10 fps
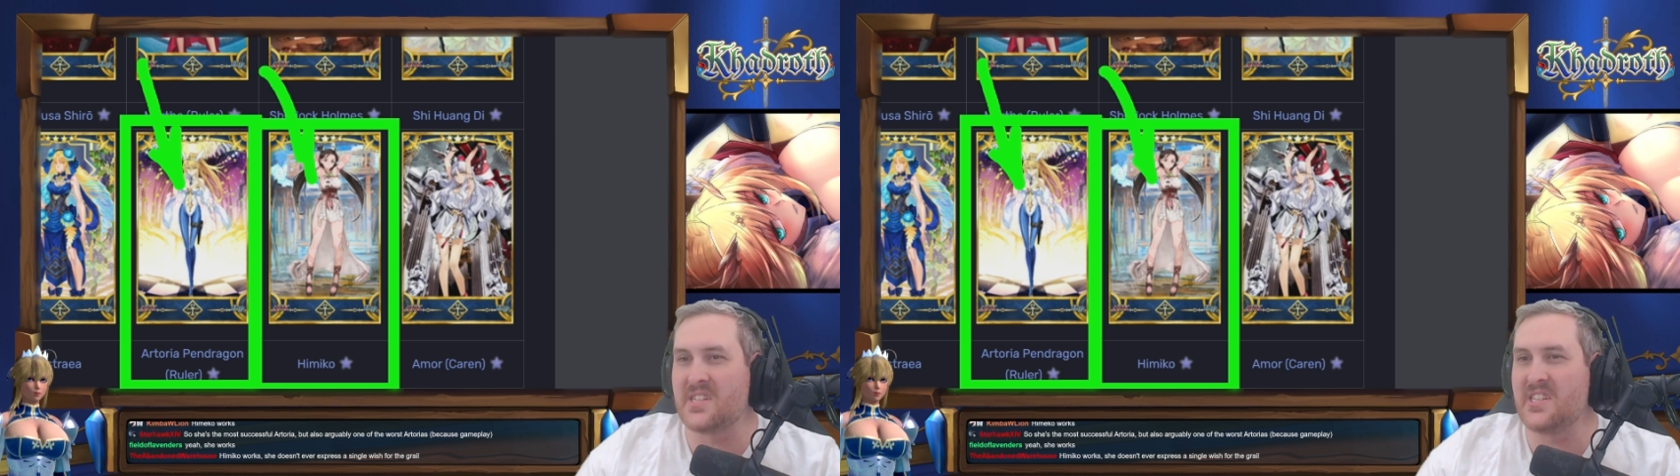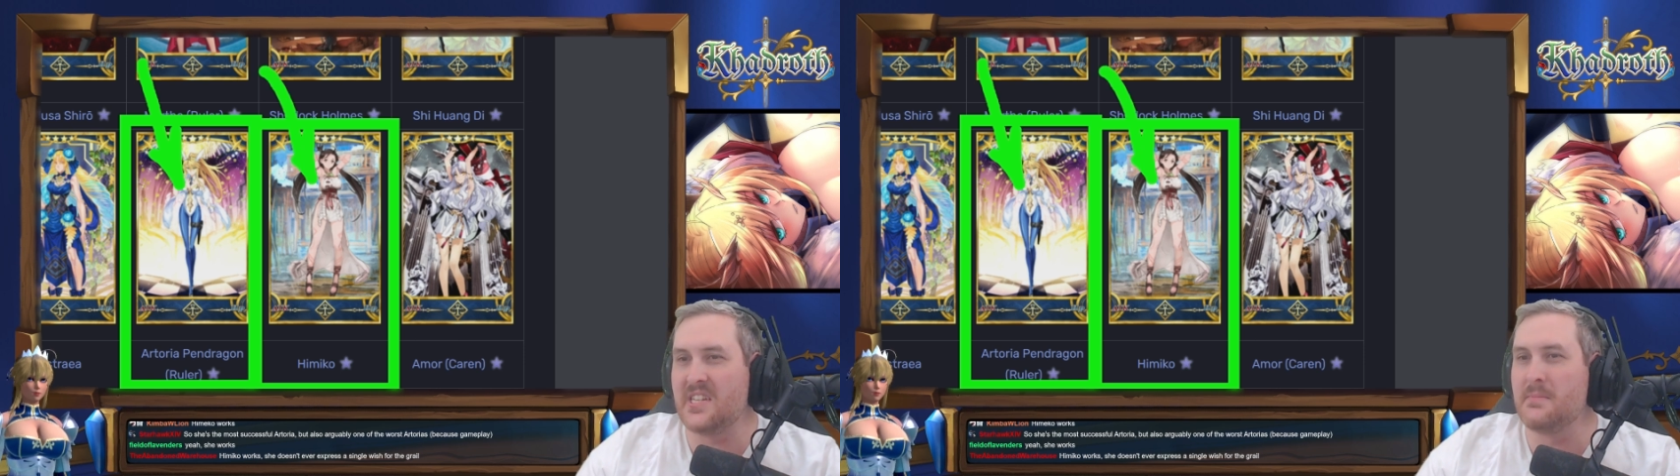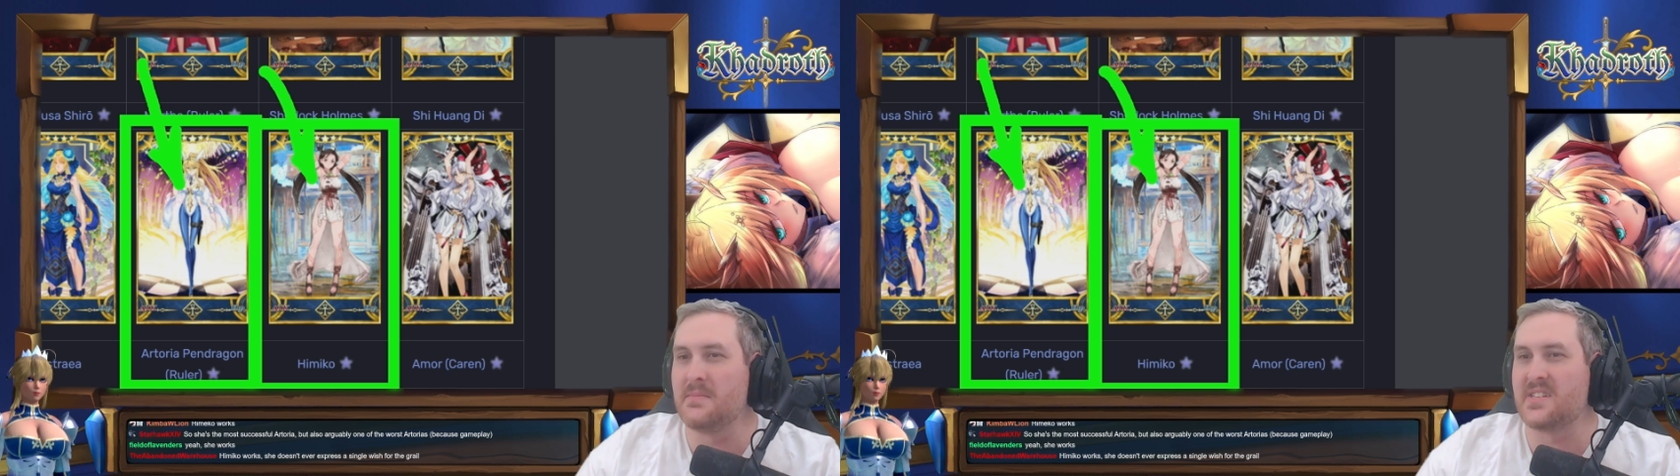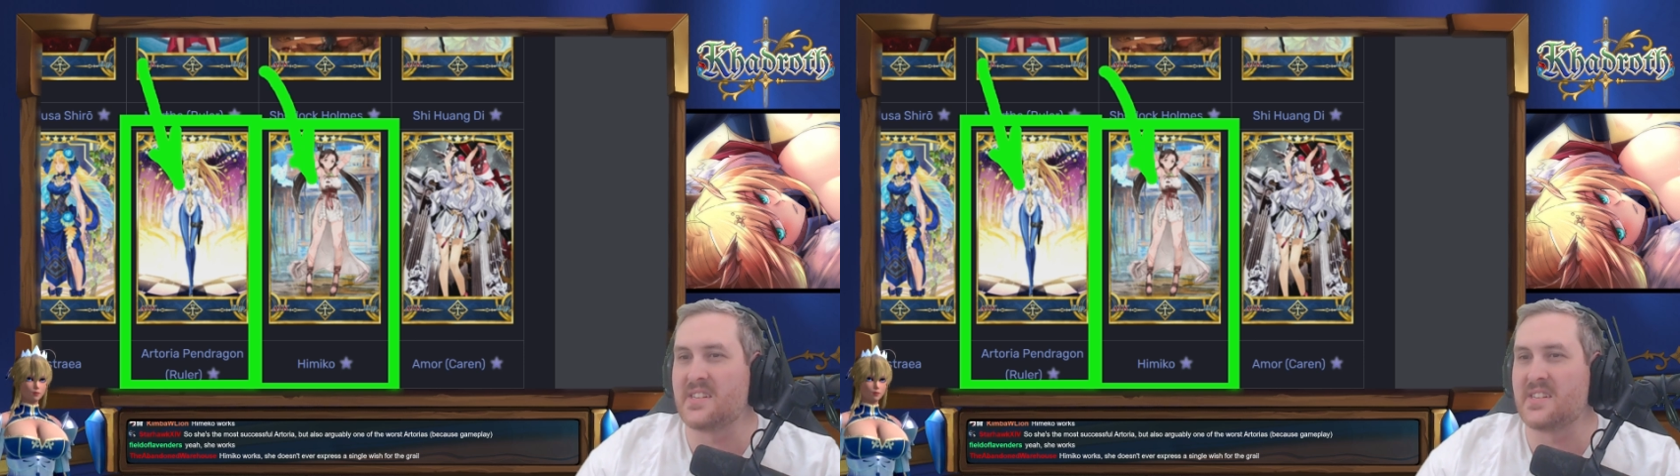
seems